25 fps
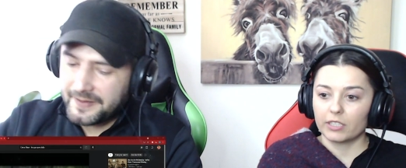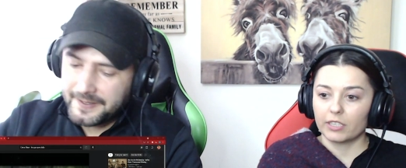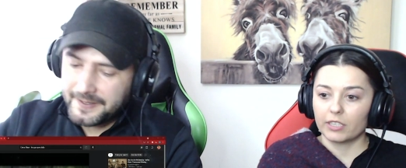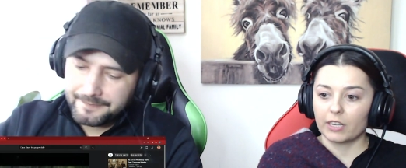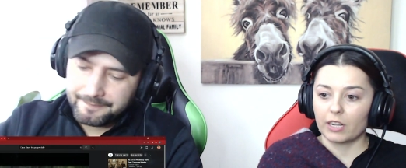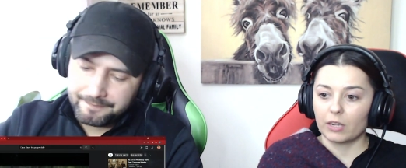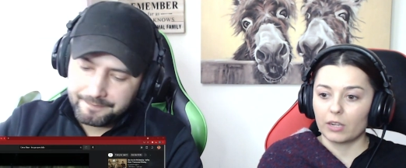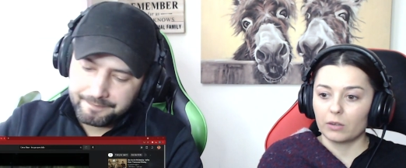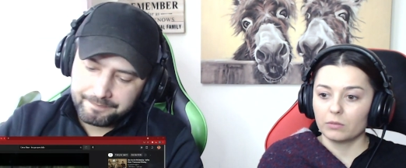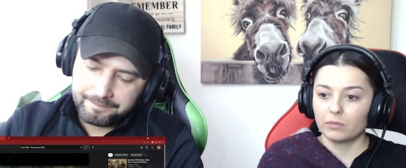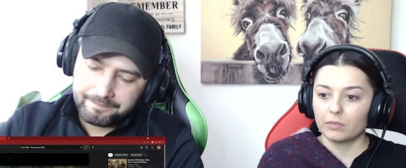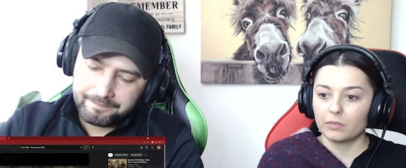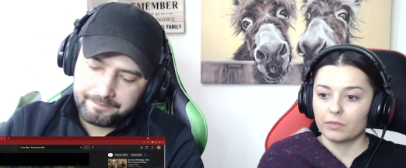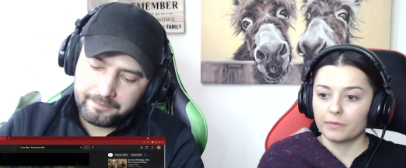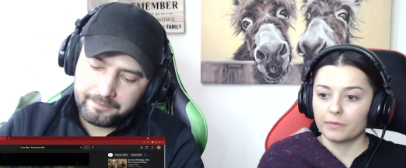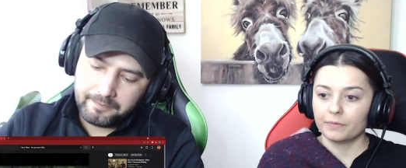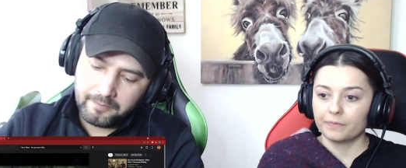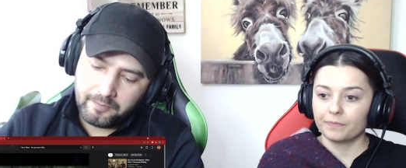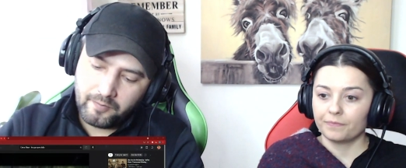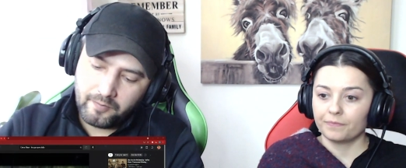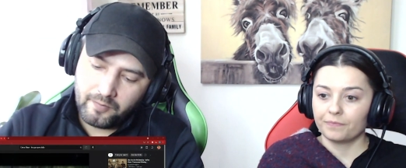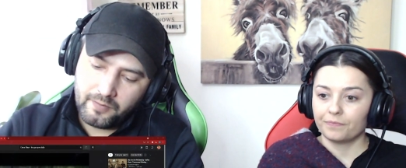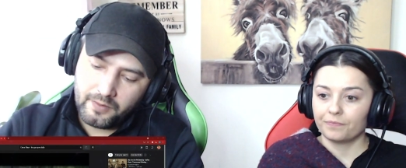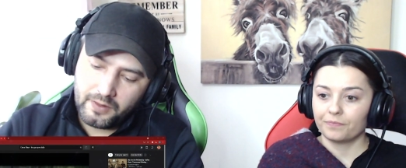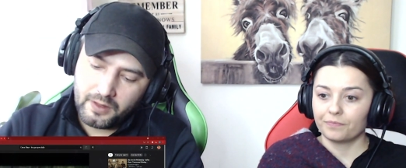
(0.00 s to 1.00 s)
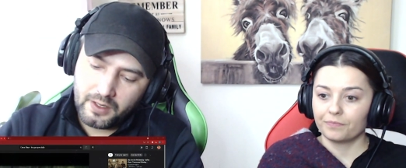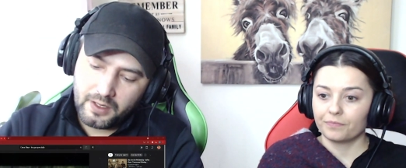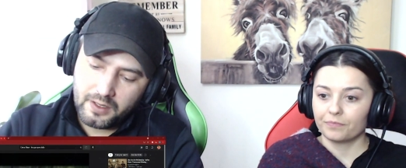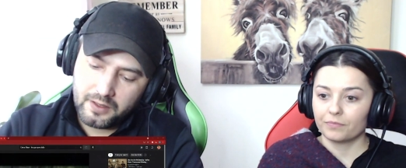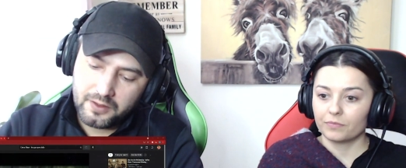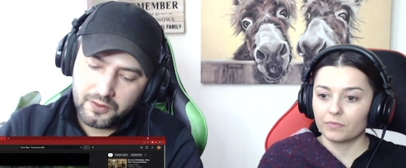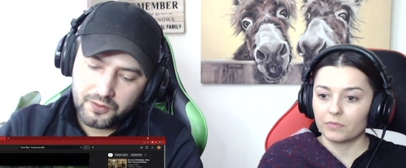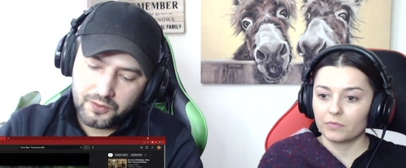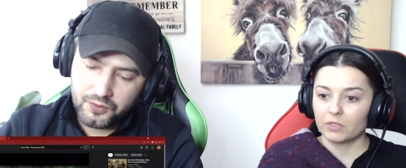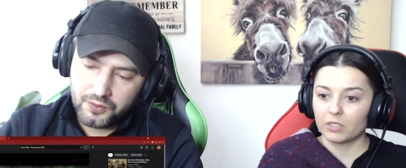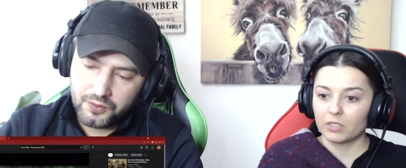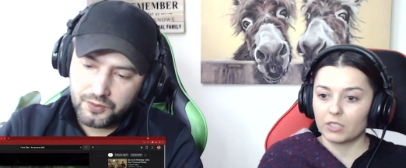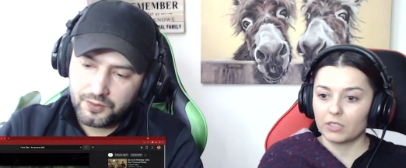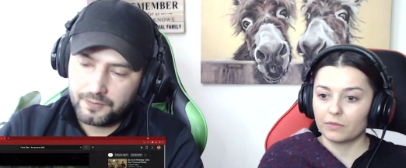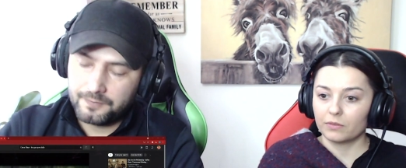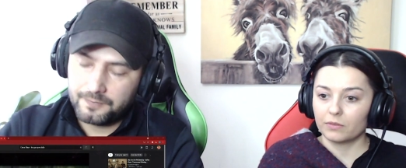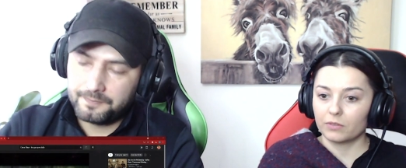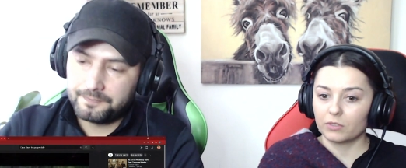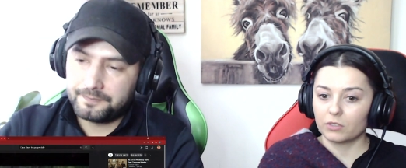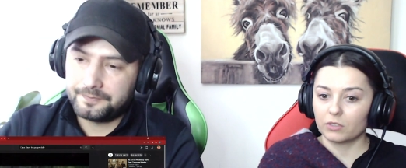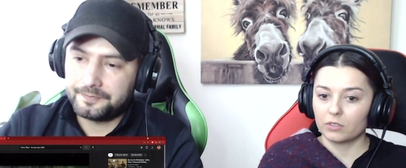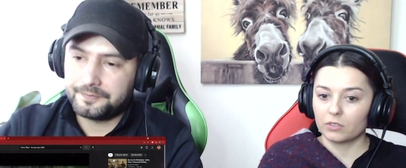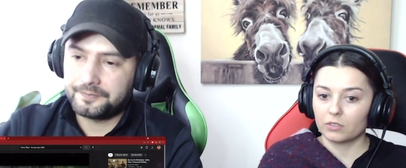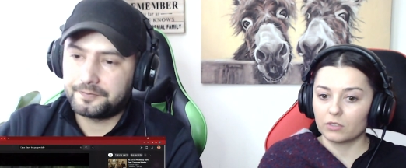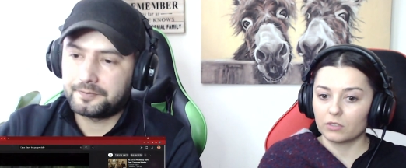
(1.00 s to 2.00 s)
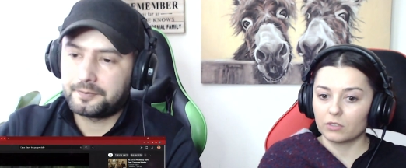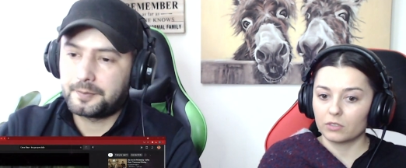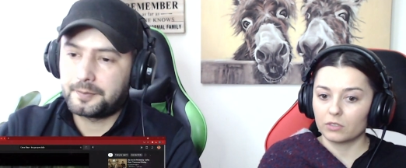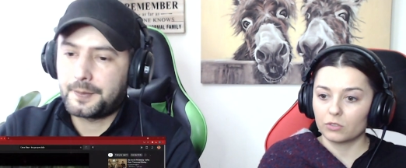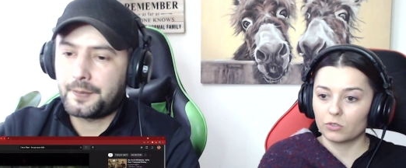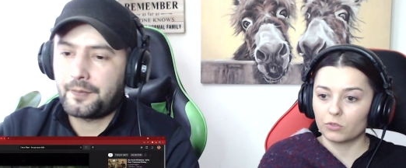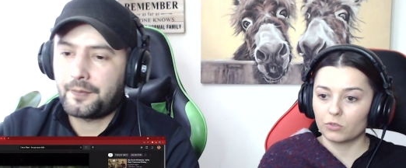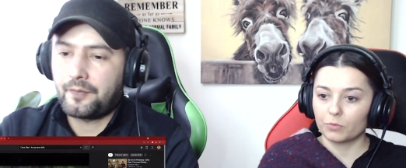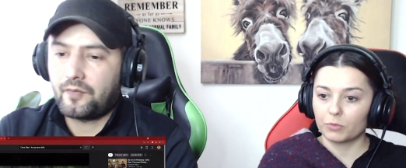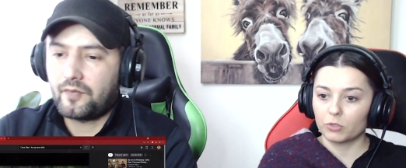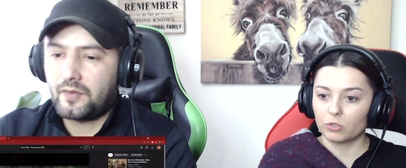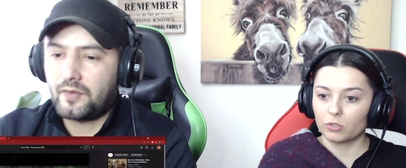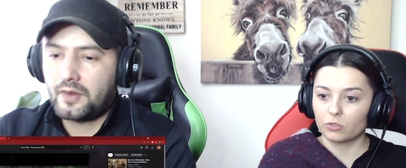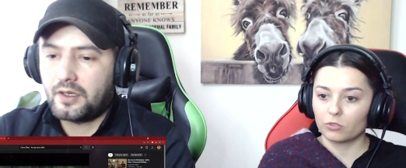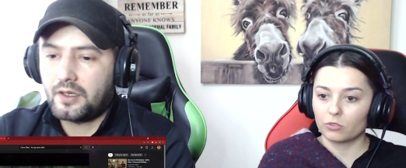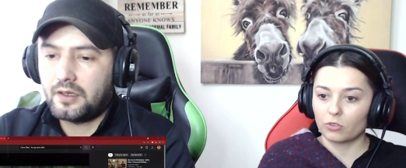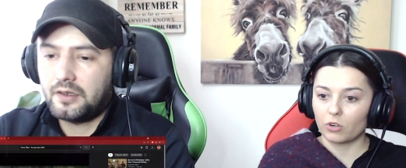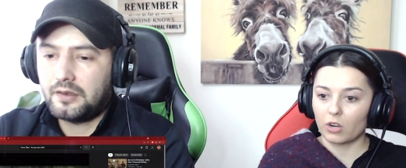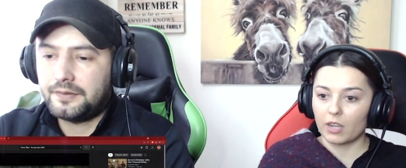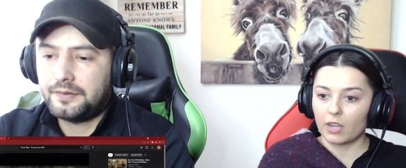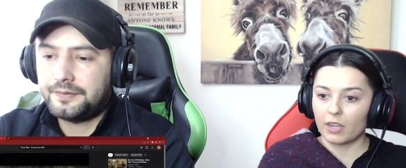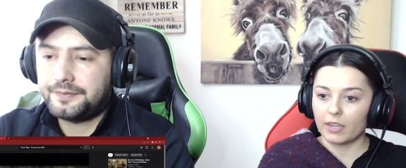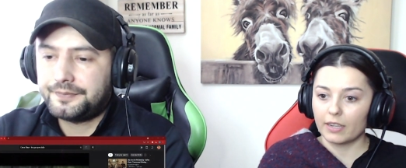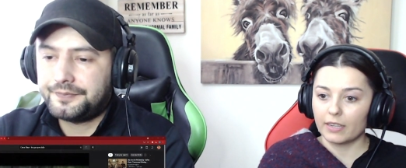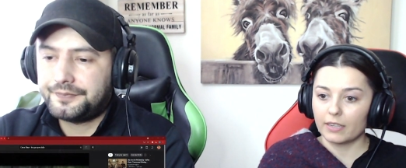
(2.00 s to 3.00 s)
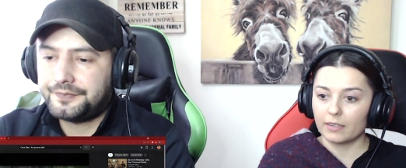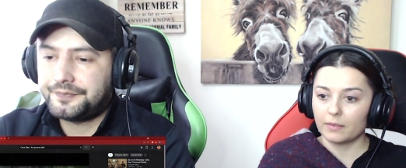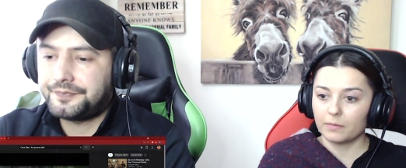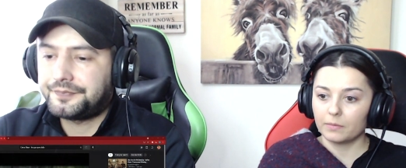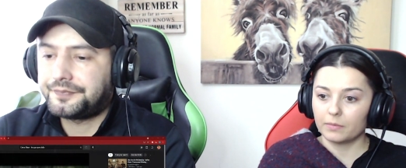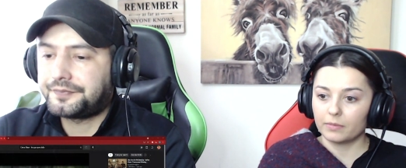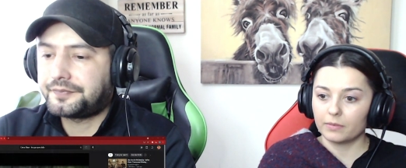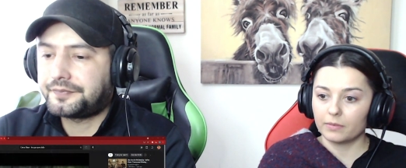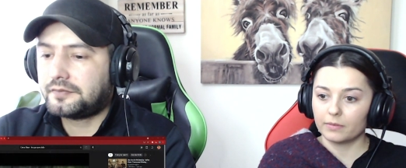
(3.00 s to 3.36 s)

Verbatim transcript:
Speaker 1: it out. Give a subscribe,